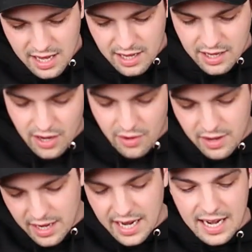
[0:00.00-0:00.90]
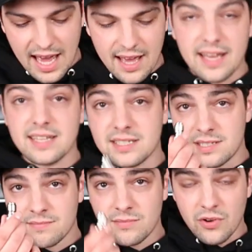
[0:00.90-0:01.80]
an inlet
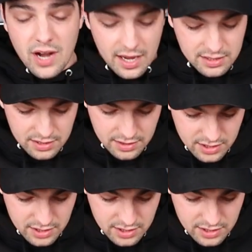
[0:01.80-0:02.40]
is 3/8.